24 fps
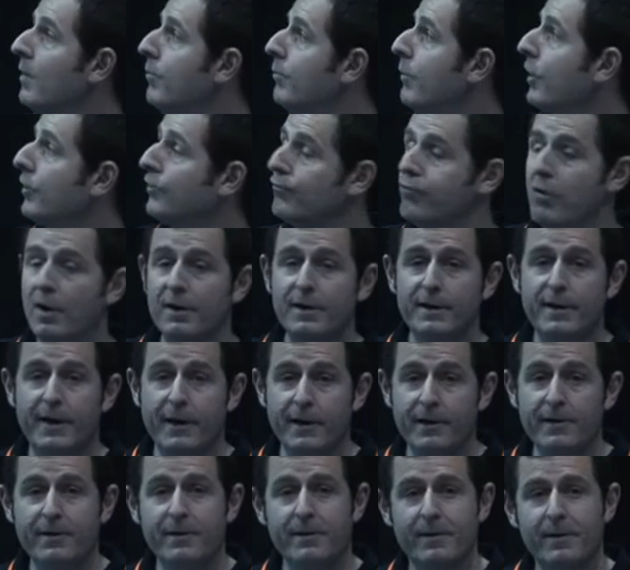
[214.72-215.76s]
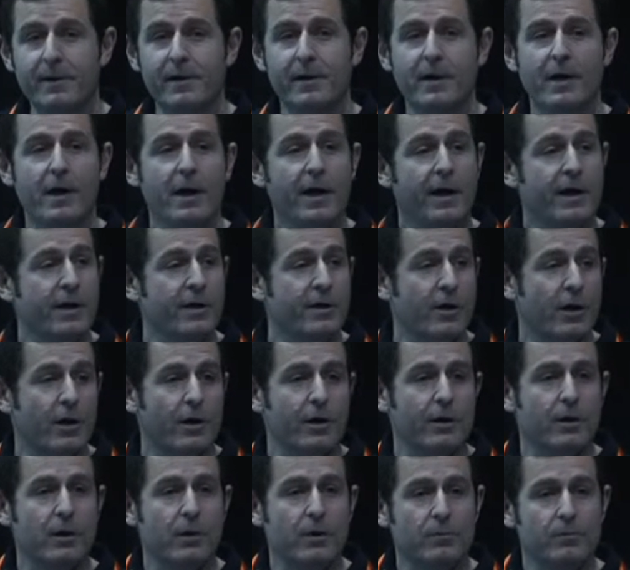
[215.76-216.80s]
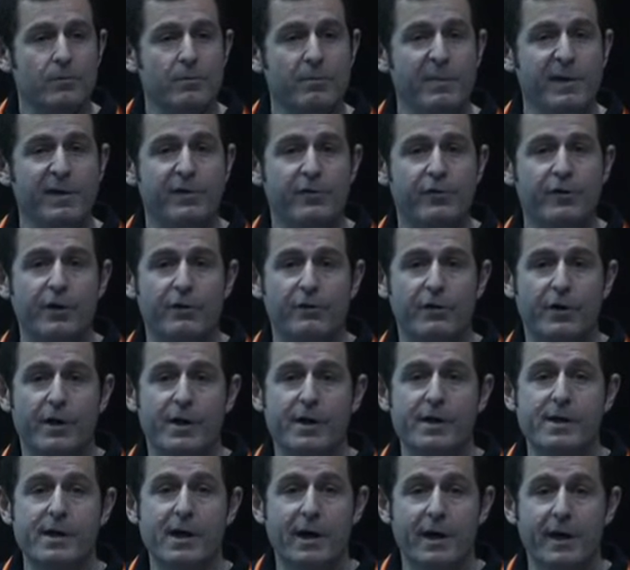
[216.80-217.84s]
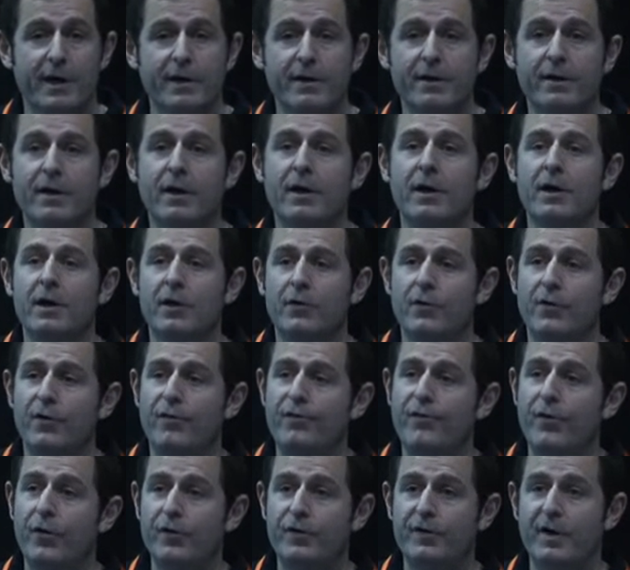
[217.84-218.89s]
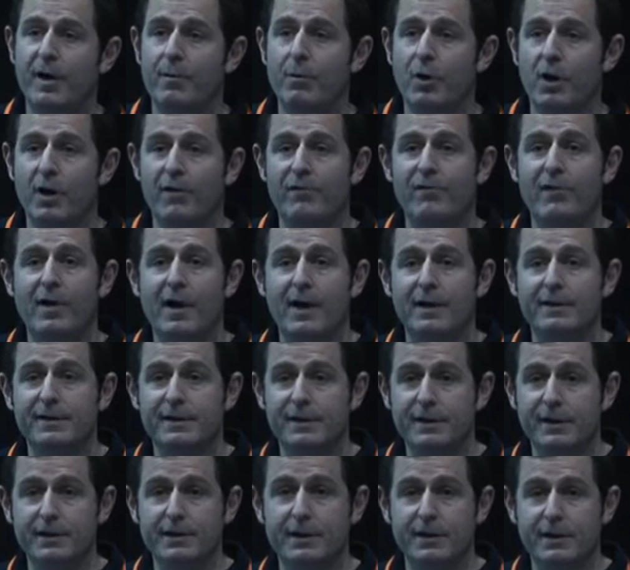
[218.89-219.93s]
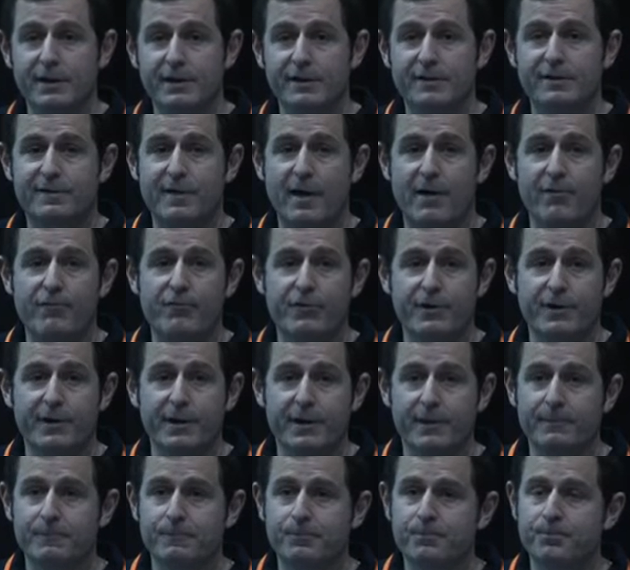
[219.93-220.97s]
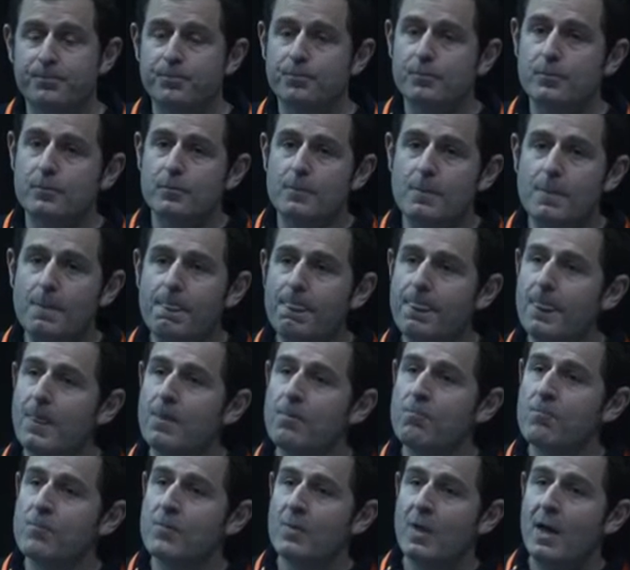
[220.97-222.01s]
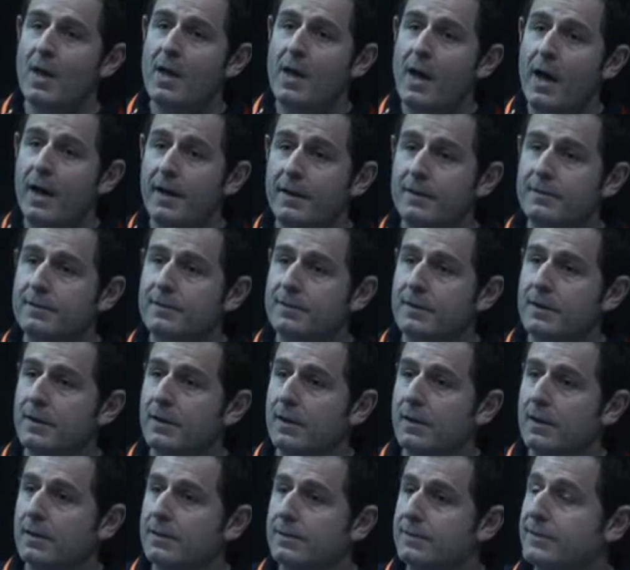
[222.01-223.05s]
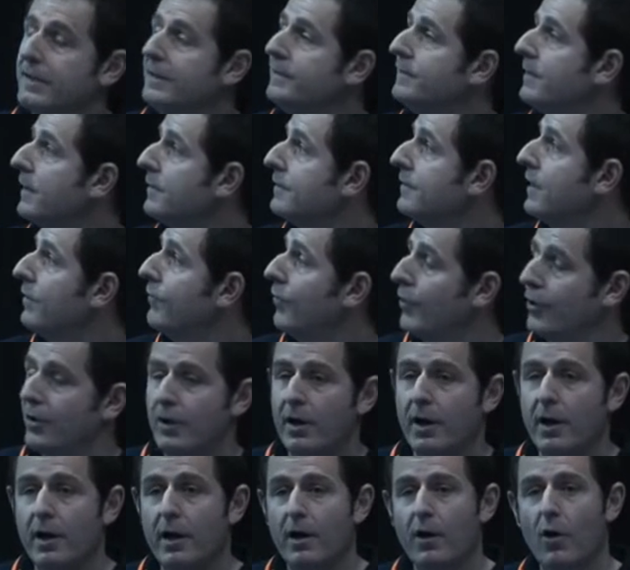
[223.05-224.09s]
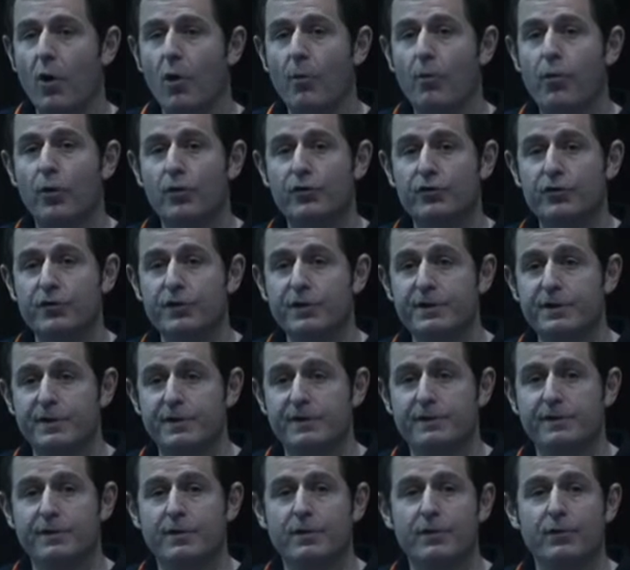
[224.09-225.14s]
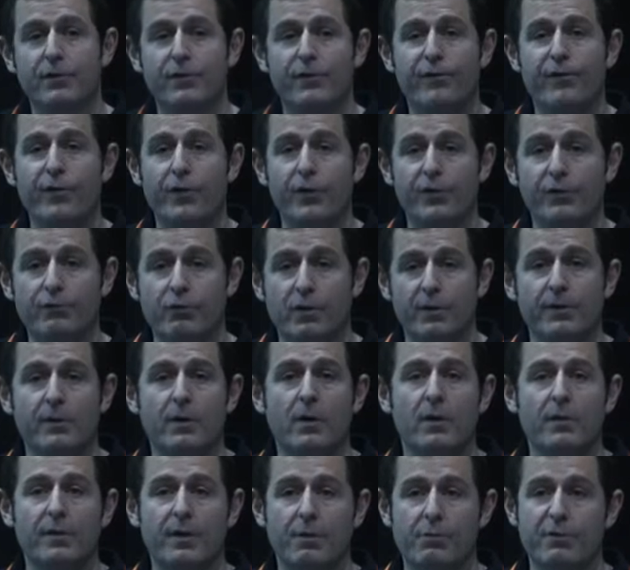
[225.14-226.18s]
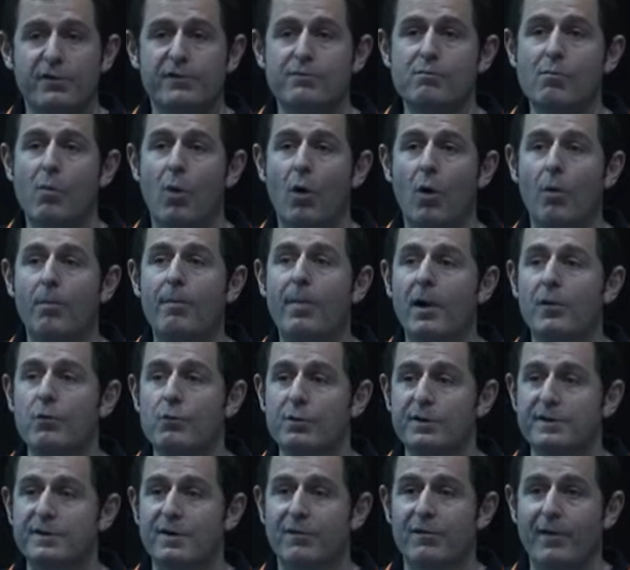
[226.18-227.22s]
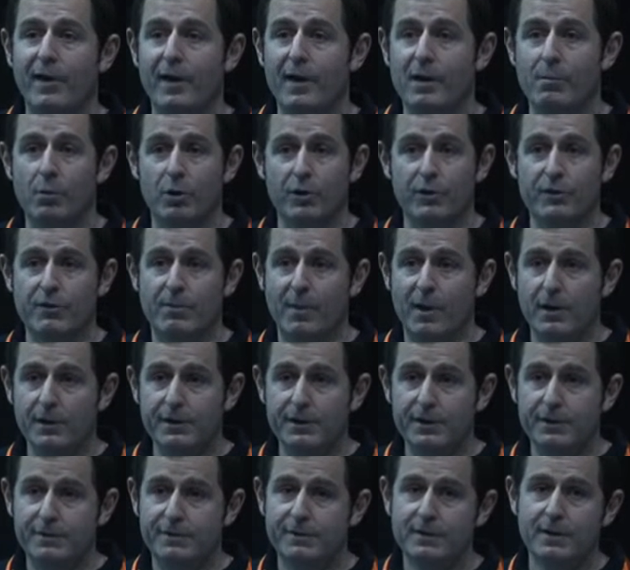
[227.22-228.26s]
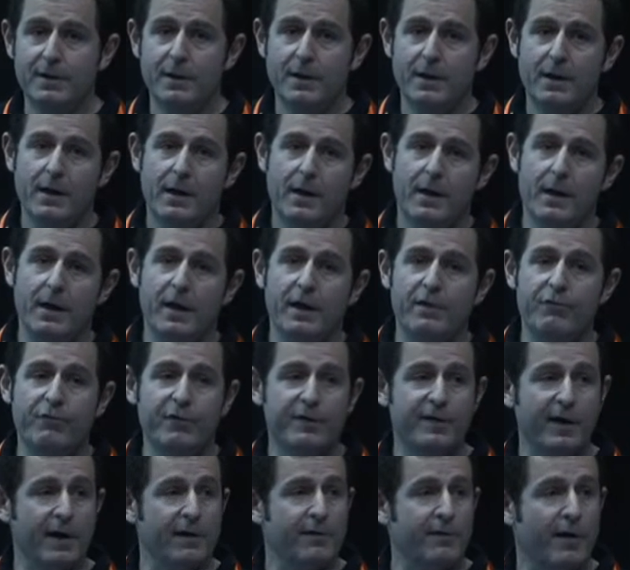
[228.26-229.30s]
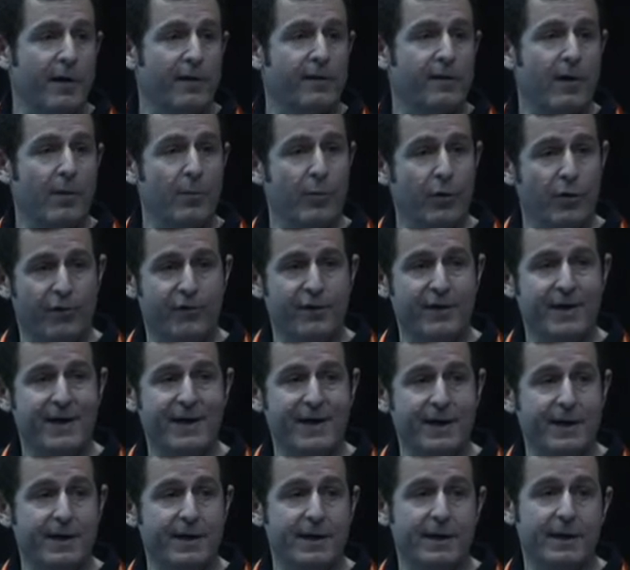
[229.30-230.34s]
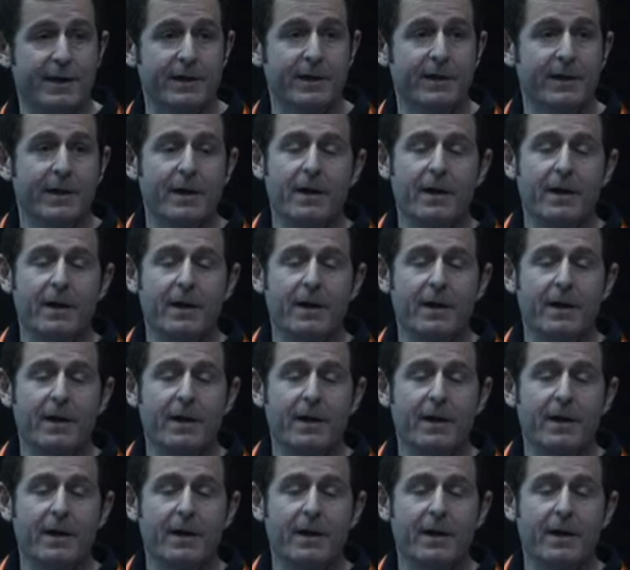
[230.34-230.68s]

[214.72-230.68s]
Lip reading: But one day, in mid-2009, the first cable have landed in East Africa. And this has given opportunities. The first one, there is more bandwidth available in the market. If we take the example of Kenya,